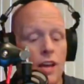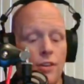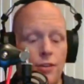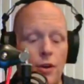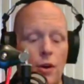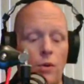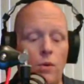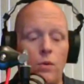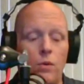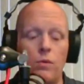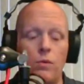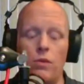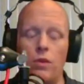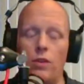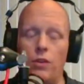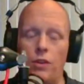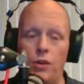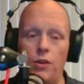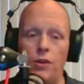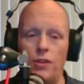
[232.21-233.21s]
So
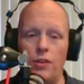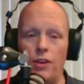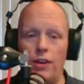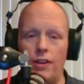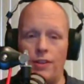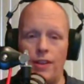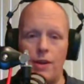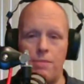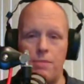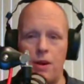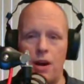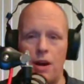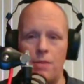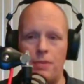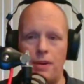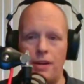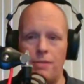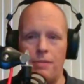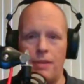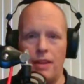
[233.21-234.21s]
you can look at that
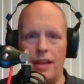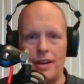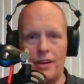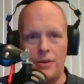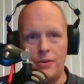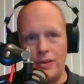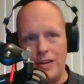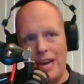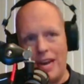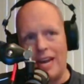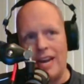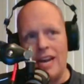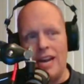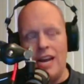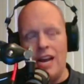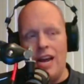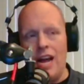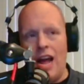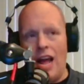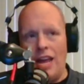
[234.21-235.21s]
property and be like, okay,
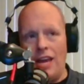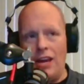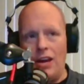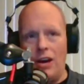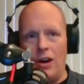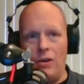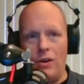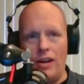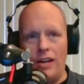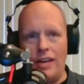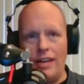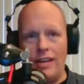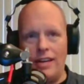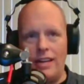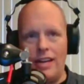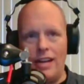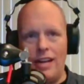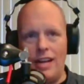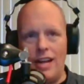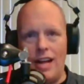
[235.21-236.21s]
you know,
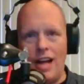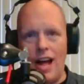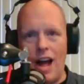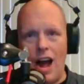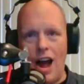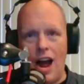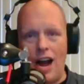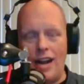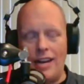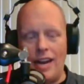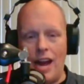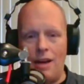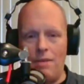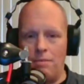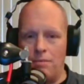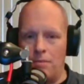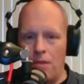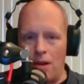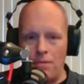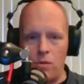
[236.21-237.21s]

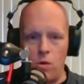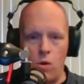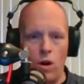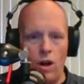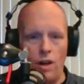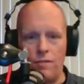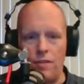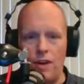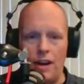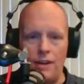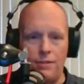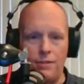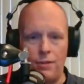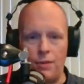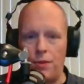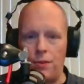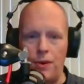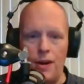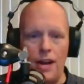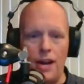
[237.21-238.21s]
I'm qualified for
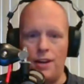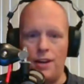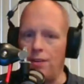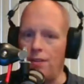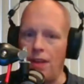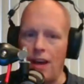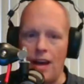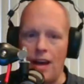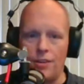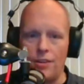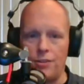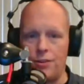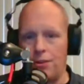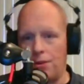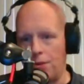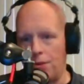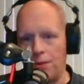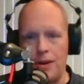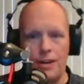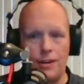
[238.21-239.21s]
300,000
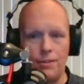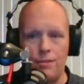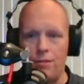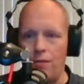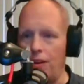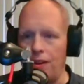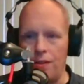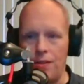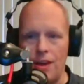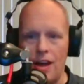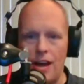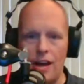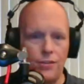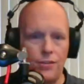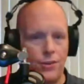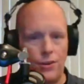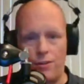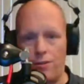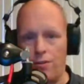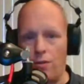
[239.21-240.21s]
or
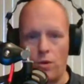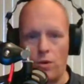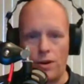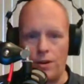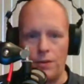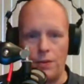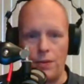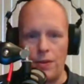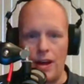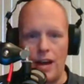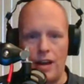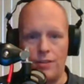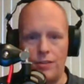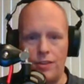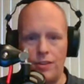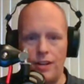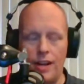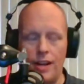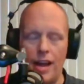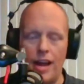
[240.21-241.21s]
350,000 or
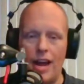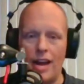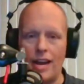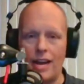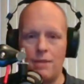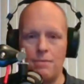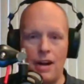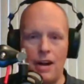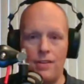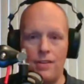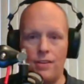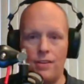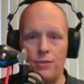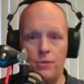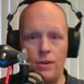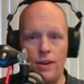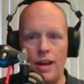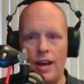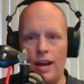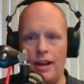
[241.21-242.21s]
400,000, and I can buy this one